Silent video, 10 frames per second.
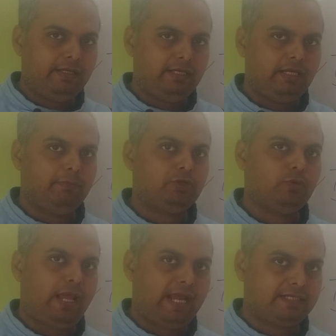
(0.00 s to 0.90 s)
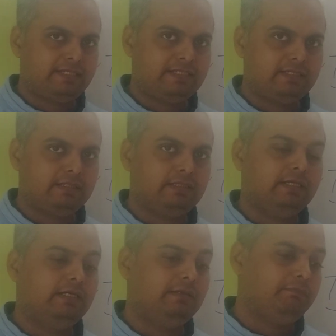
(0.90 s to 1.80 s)
able to access
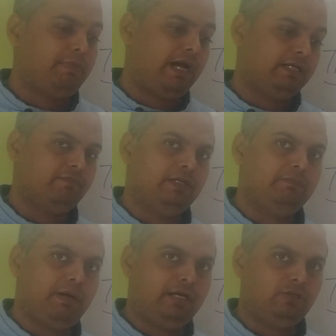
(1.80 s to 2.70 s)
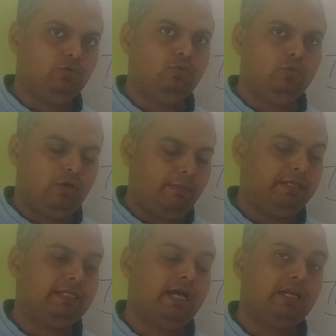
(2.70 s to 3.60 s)
the part 1, part 2, I
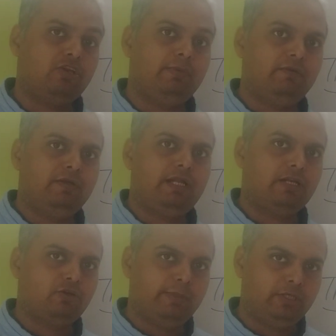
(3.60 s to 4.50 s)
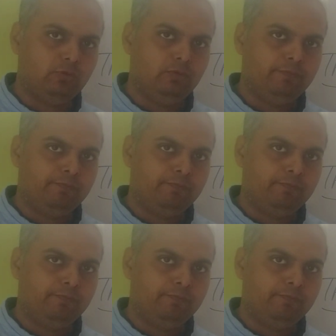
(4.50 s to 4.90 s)
mean the argument 1, argument 2,